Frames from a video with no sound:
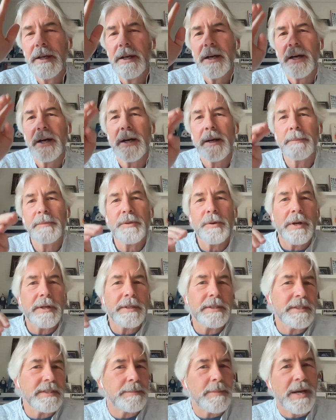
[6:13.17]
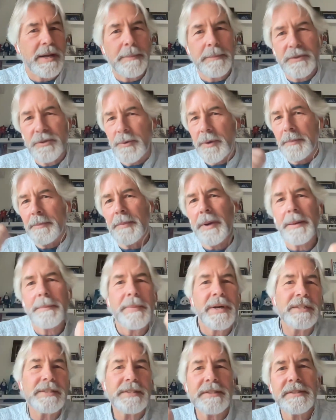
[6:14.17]
My
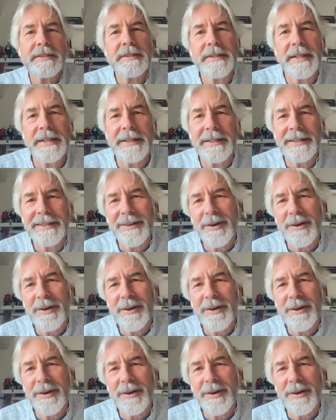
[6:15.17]
muscles need it?